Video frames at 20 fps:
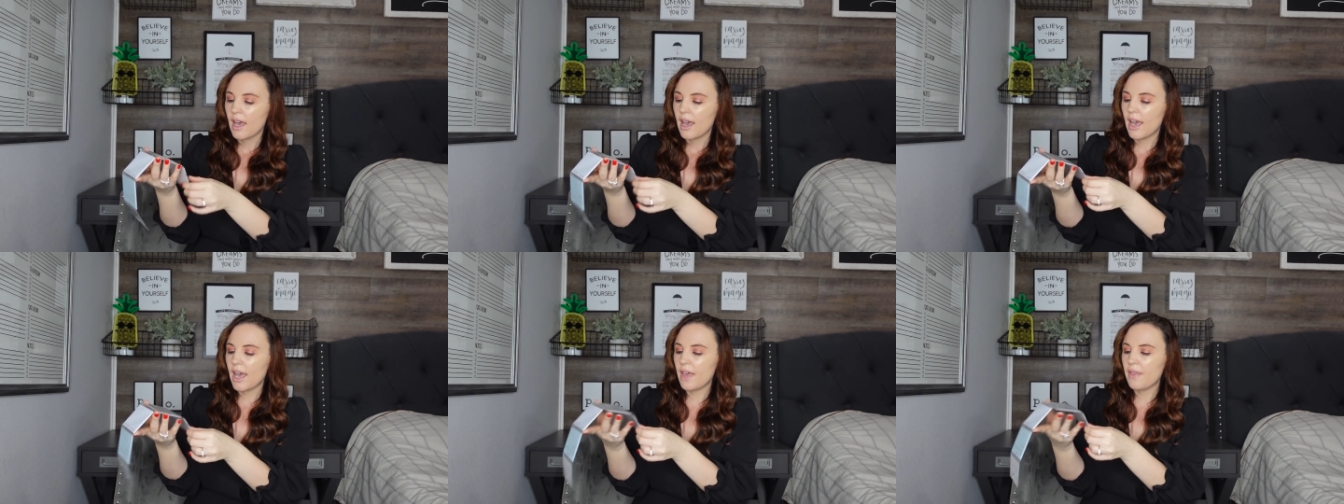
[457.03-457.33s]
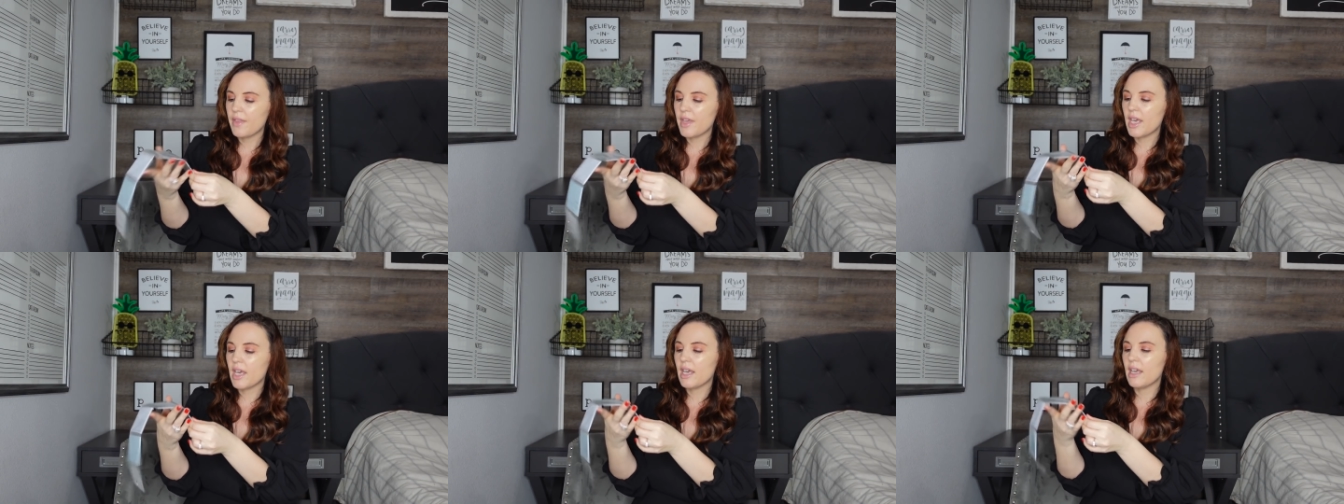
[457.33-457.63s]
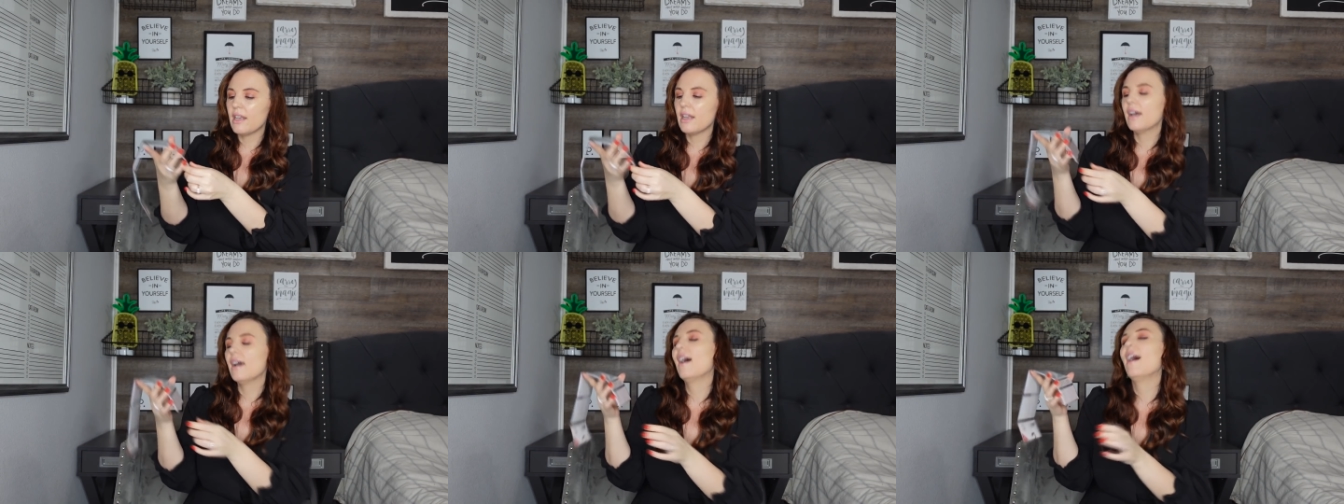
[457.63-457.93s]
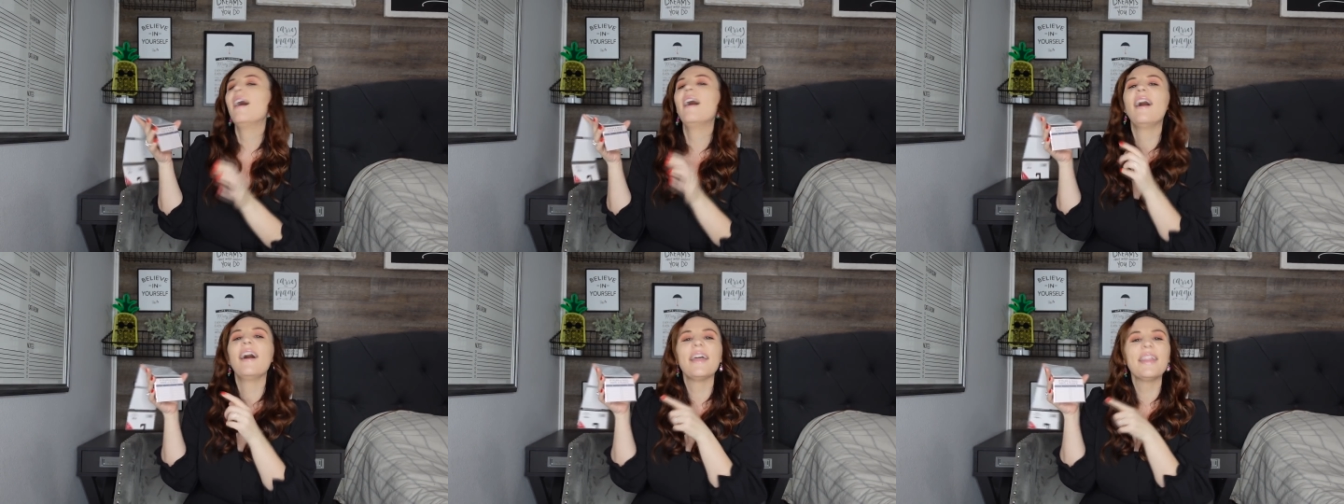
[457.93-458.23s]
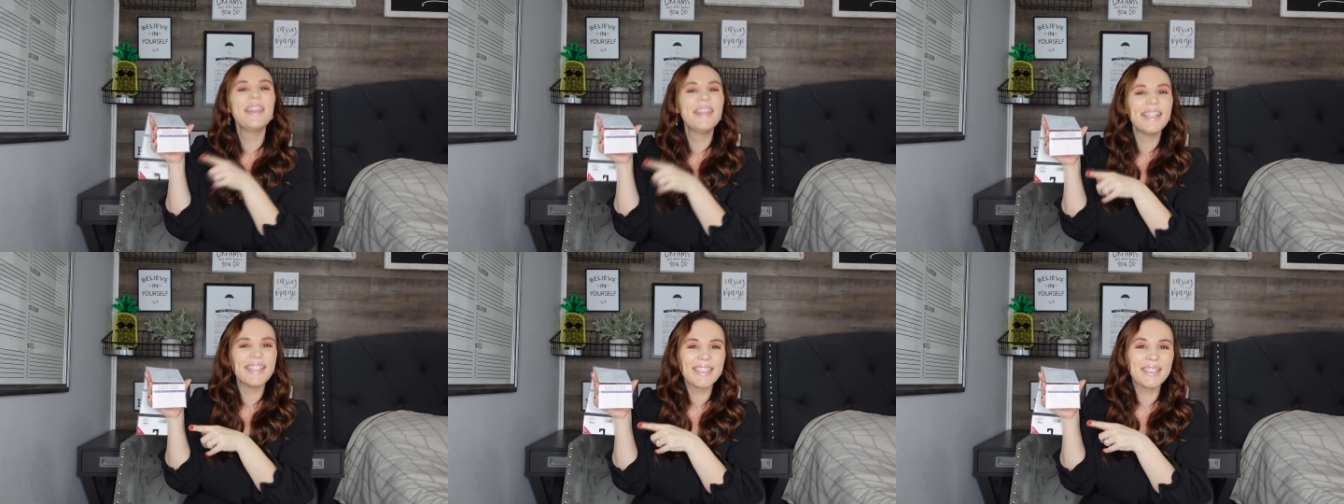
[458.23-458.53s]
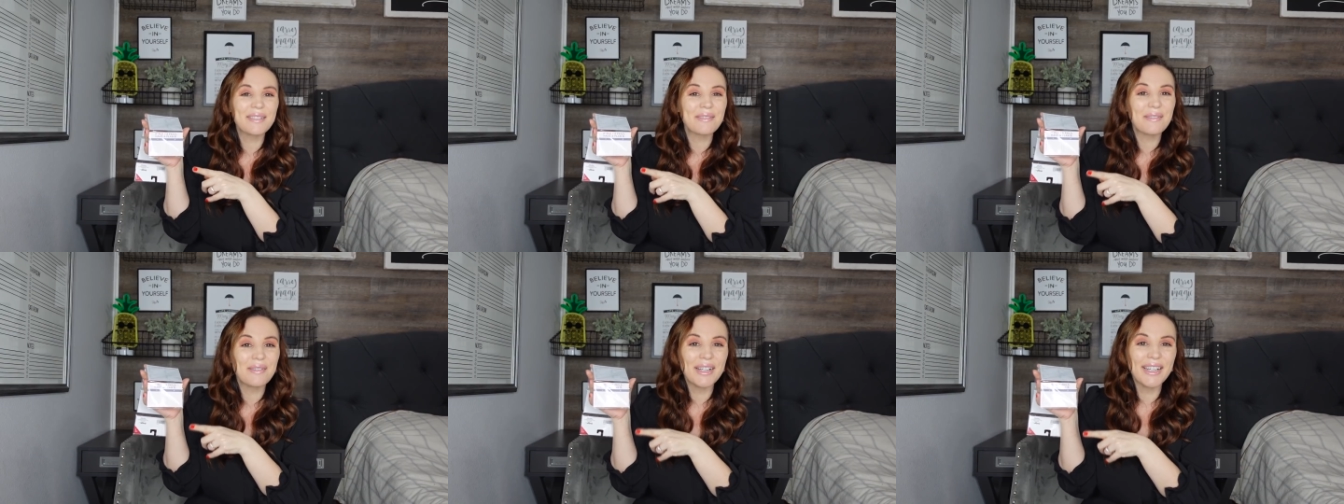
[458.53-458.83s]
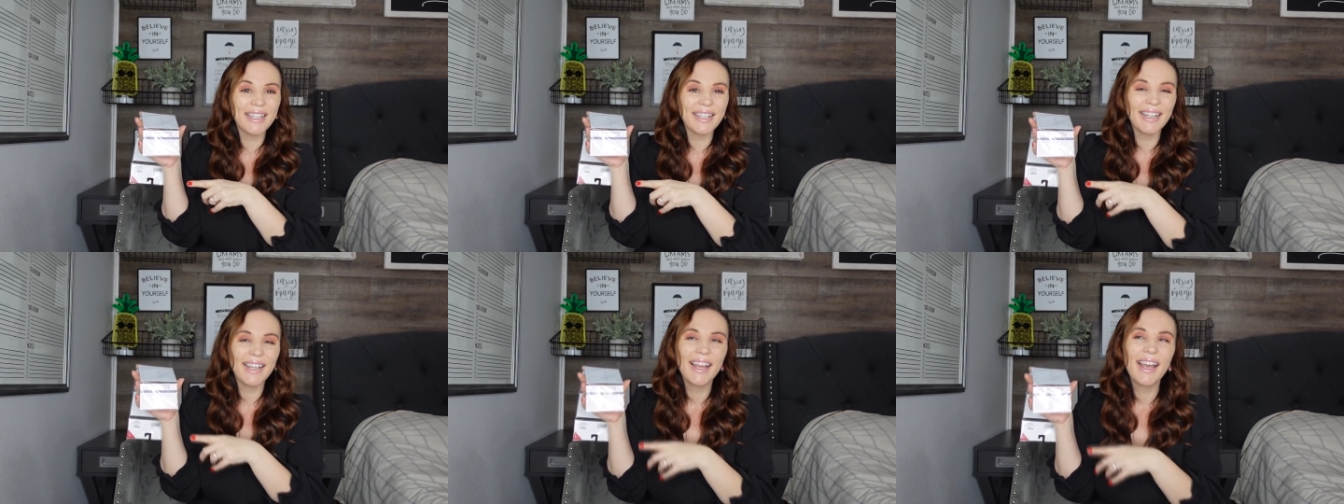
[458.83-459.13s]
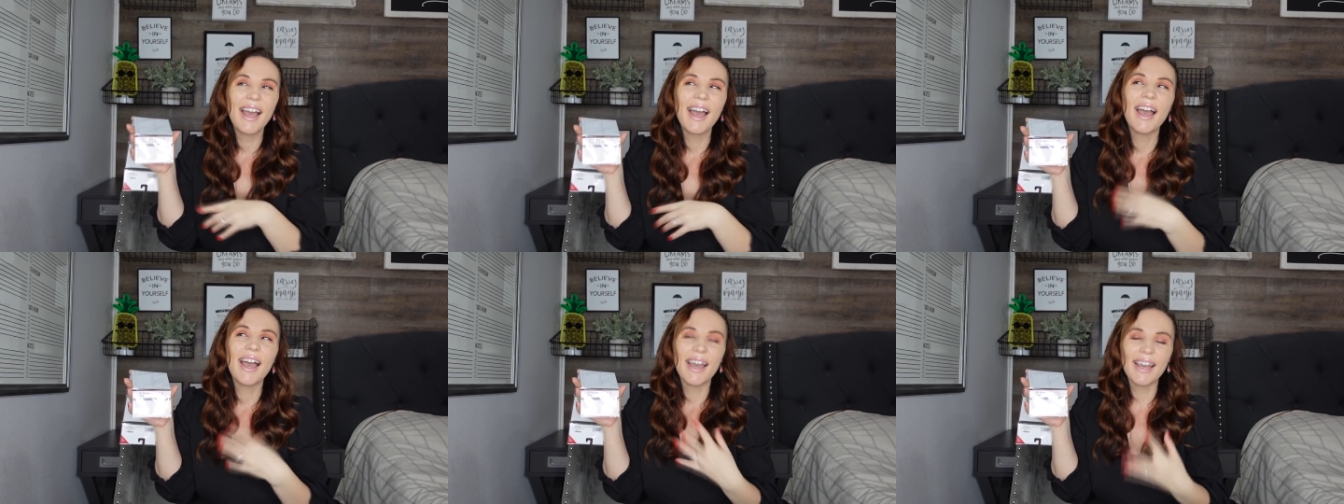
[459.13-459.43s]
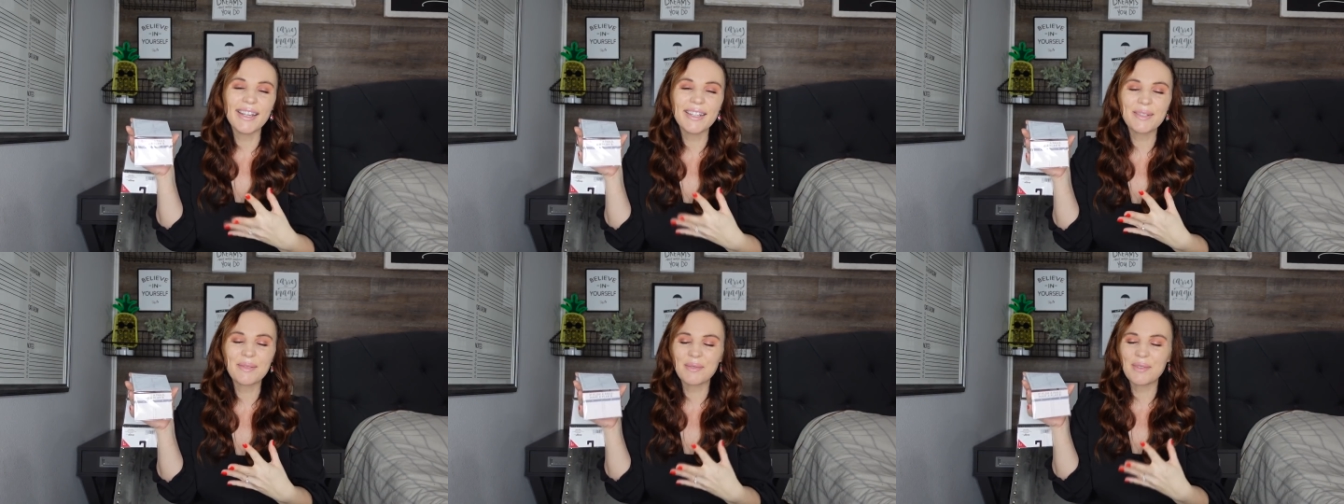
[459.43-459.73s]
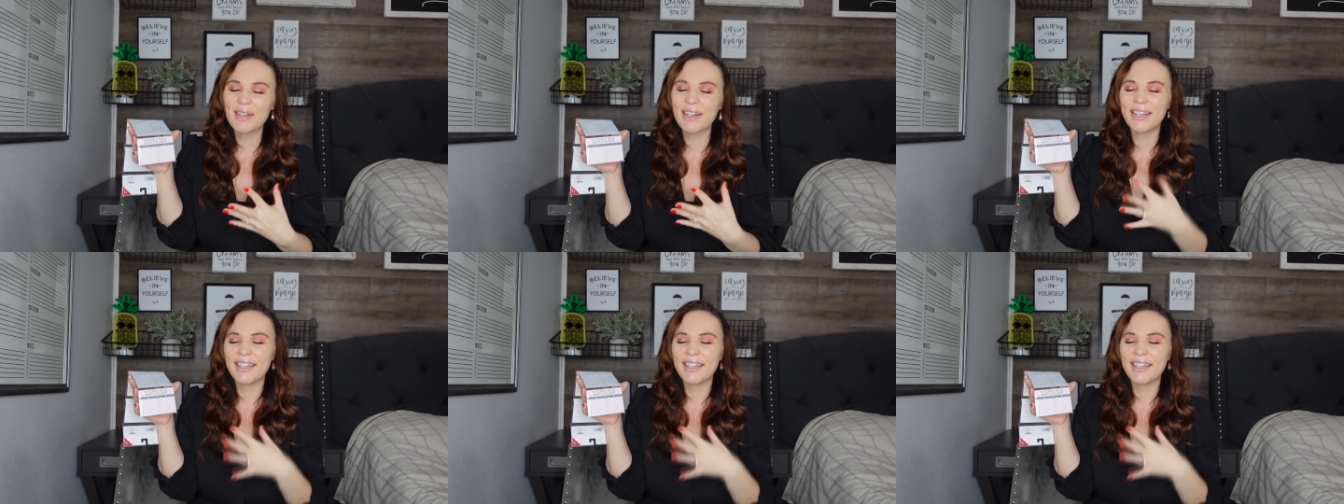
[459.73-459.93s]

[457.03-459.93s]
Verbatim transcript: And then this one is,